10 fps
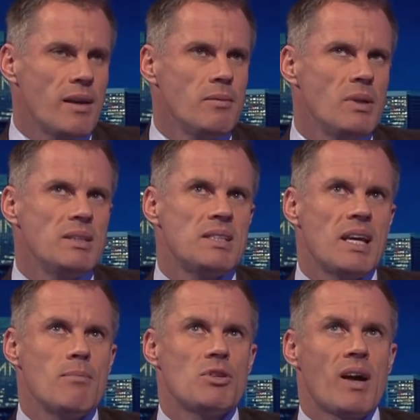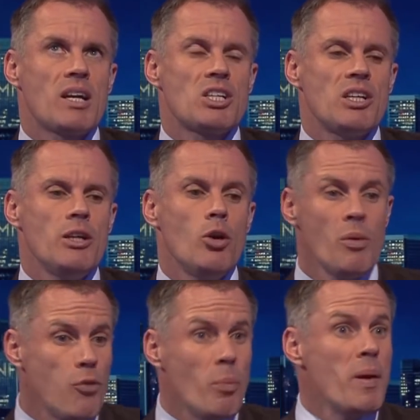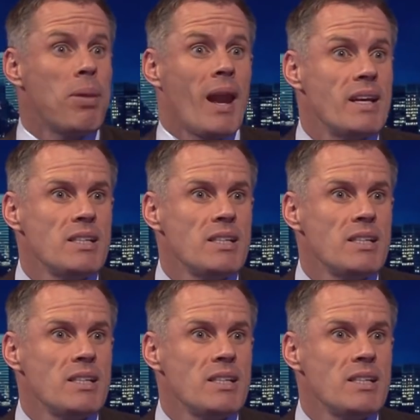in terms of actually, you know, we've all been players.